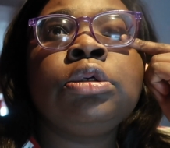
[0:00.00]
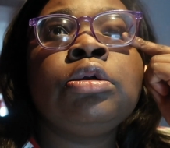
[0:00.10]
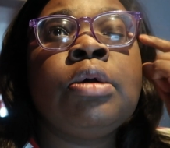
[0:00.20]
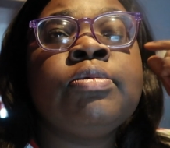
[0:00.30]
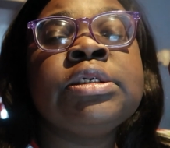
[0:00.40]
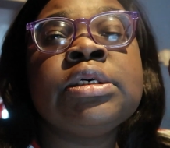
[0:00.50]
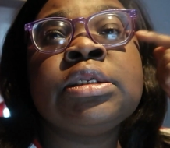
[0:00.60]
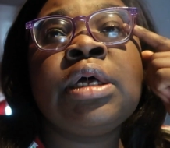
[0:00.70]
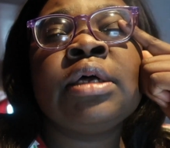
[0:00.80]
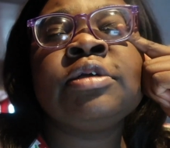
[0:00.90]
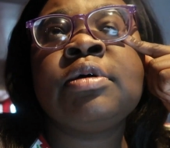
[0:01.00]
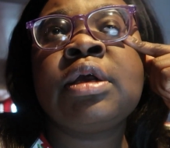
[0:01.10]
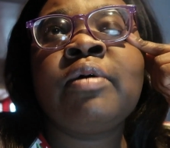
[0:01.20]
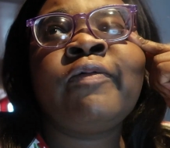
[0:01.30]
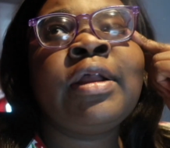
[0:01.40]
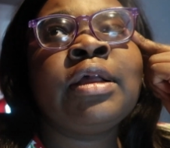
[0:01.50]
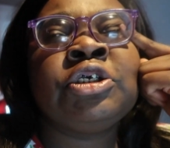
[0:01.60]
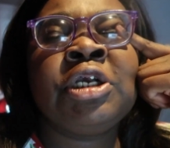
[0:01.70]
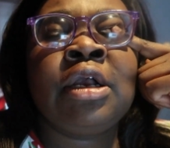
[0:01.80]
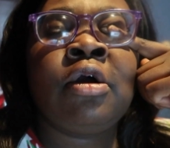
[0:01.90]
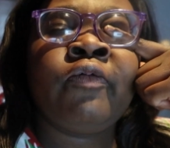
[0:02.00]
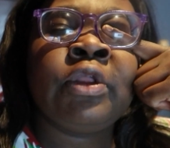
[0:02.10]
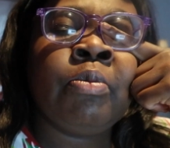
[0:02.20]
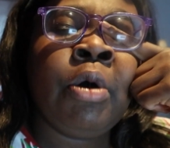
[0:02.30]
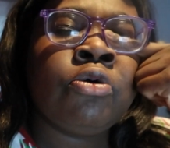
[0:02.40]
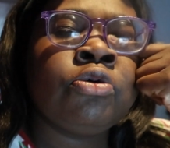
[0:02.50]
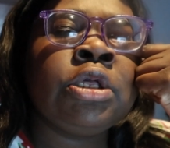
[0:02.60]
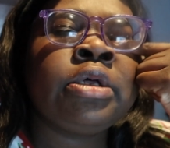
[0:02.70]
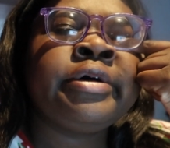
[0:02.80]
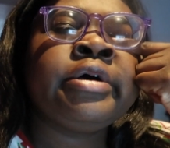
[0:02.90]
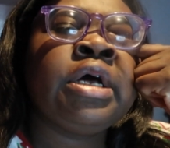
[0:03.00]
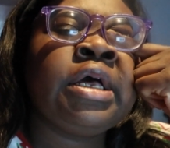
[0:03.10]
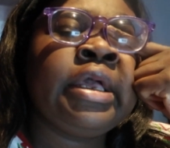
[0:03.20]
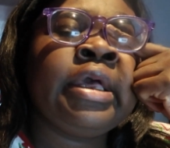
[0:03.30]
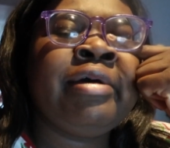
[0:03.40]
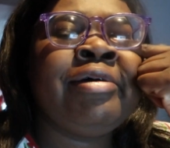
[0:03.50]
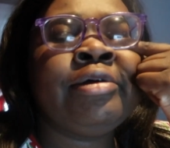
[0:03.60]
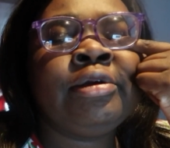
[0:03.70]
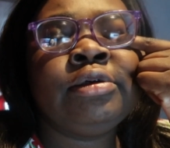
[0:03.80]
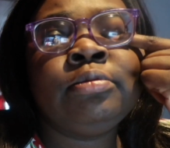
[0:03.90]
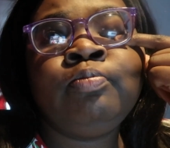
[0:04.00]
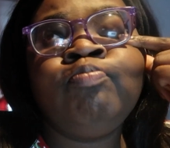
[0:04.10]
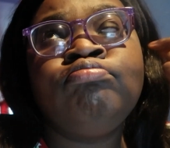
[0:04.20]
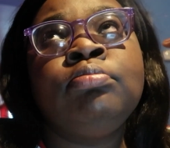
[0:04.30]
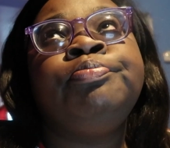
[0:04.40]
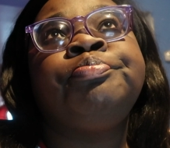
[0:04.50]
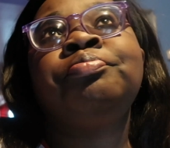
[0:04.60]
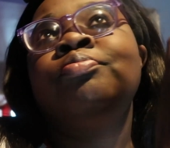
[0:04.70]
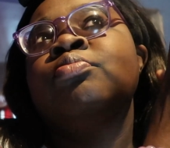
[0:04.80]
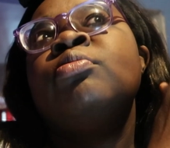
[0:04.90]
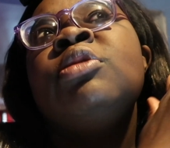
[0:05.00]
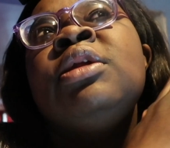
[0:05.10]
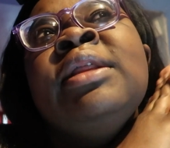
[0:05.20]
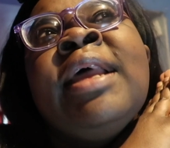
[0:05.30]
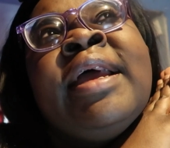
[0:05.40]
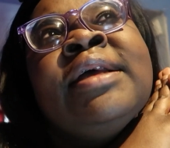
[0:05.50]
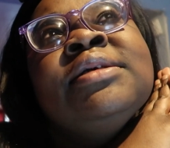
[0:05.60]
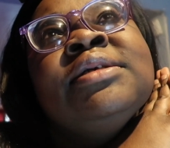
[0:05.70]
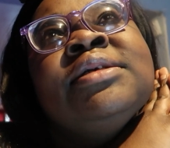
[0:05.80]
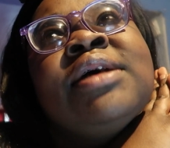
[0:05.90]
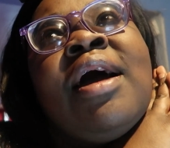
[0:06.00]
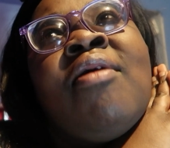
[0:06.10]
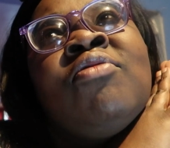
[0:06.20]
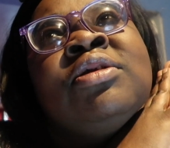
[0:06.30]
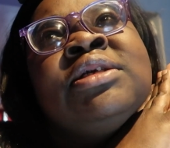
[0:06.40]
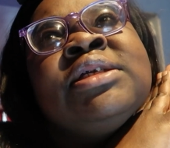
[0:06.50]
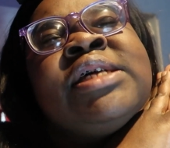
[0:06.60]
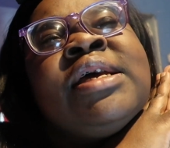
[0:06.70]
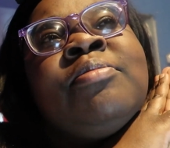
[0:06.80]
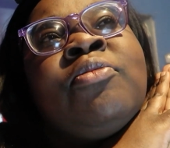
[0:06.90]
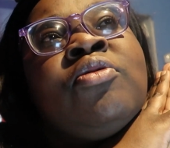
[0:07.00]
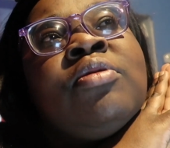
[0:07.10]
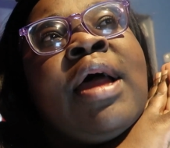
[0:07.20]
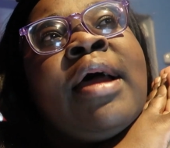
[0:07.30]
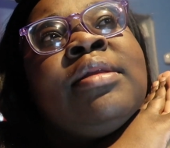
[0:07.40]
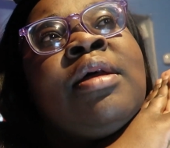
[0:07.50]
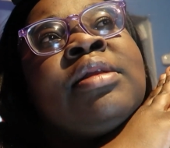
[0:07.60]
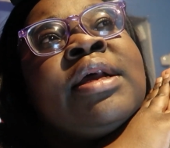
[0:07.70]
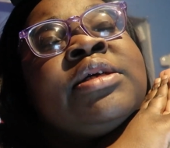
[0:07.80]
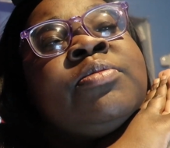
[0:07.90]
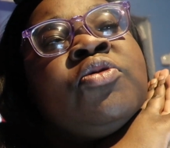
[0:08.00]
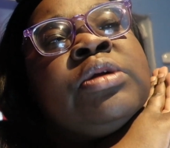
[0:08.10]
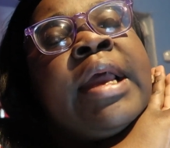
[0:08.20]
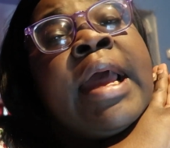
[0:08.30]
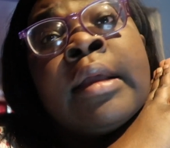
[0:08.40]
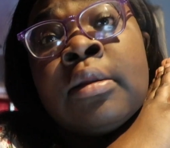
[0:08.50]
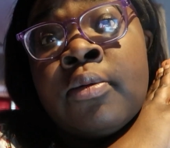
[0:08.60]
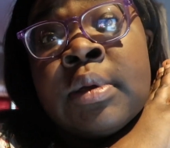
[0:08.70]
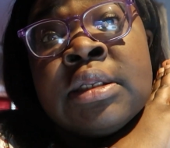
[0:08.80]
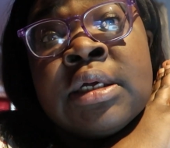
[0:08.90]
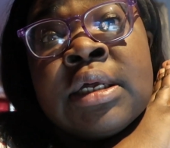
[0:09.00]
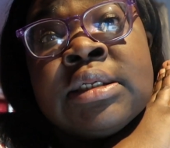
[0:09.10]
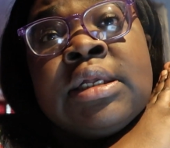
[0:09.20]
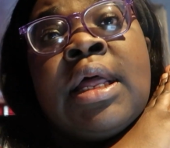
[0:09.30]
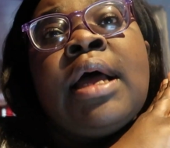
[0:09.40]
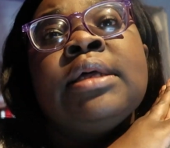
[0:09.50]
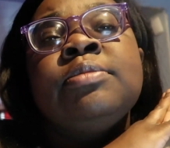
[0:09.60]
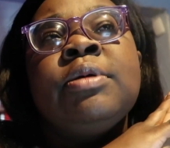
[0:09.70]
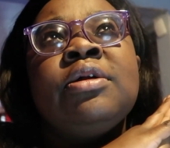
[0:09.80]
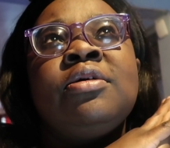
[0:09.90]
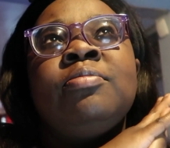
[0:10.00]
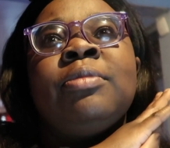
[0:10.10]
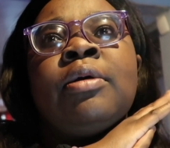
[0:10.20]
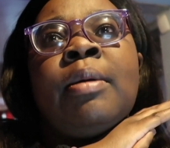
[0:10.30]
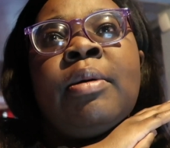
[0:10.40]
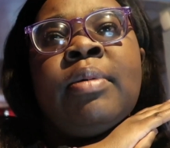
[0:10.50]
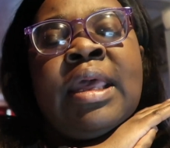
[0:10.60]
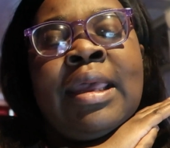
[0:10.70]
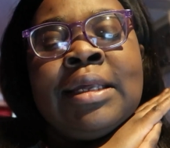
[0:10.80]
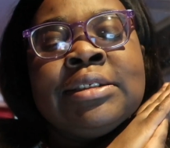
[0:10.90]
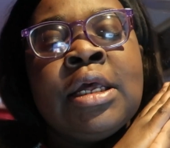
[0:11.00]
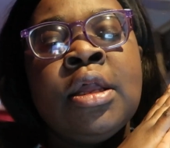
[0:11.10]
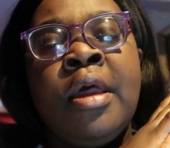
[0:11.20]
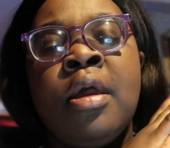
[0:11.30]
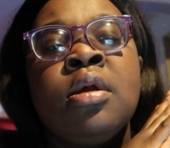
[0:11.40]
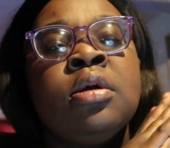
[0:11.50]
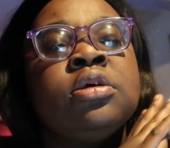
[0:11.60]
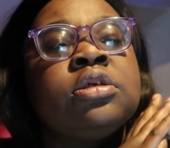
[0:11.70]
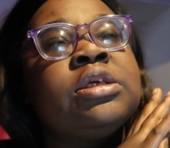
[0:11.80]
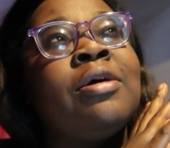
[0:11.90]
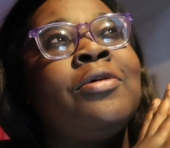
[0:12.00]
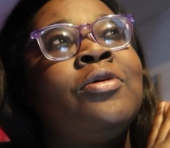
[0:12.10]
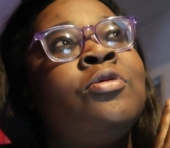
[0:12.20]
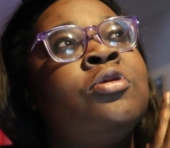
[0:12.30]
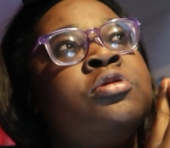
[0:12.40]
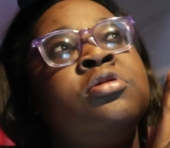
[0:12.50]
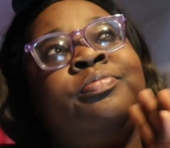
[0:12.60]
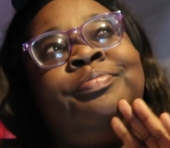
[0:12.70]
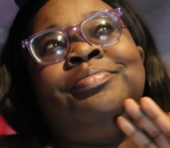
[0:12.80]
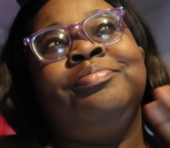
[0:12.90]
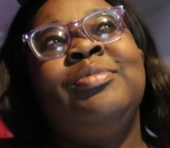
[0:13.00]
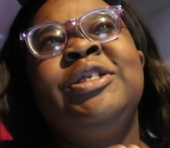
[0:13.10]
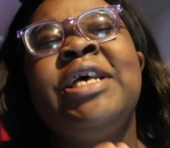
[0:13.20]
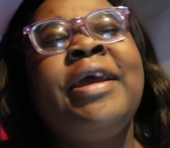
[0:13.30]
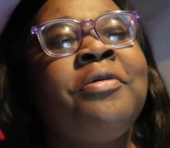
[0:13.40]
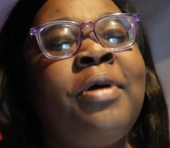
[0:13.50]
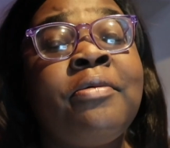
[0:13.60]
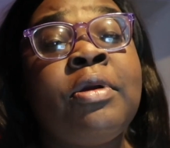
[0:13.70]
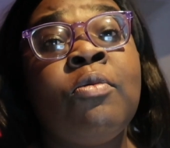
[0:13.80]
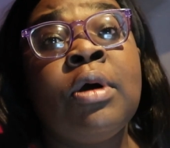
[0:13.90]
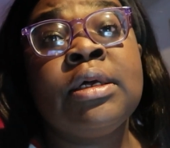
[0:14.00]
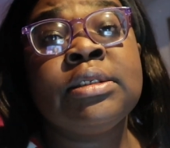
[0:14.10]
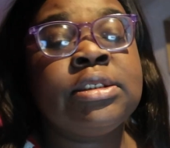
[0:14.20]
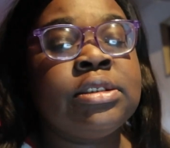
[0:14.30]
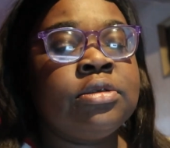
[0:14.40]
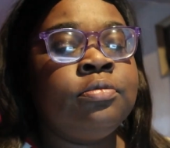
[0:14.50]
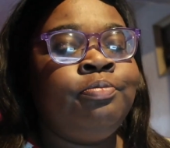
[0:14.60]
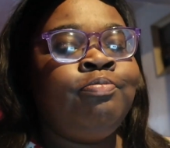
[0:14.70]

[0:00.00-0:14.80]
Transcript: you know, we took it to the hospital. Come find out she got COVID pneumonia. And the next, I want to say, the next morning after we took her to the hospital, my grandma passed. So, January was